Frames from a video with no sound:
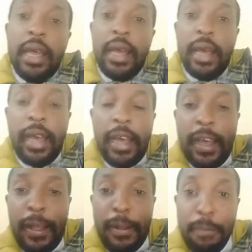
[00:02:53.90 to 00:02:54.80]

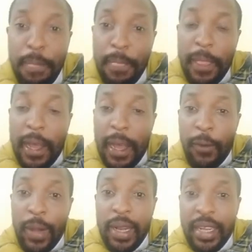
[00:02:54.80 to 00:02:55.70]
a
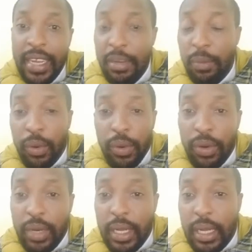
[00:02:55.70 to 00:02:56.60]
wild animal,
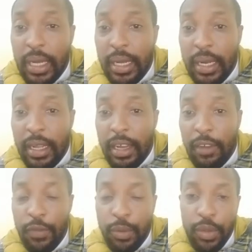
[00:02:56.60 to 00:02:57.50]
and
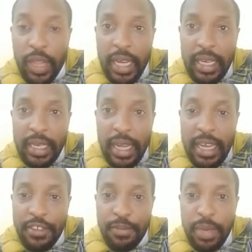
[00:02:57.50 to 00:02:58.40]
therefore that
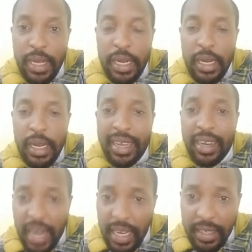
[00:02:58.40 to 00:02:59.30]
has been
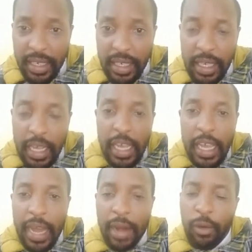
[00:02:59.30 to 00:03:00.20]
granted.
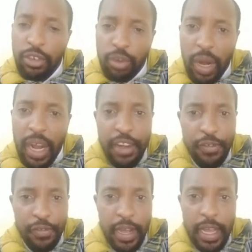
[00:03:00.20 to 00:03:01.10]
And I want to
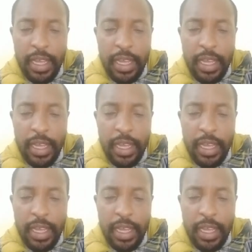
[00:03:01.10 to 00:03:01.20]
clarify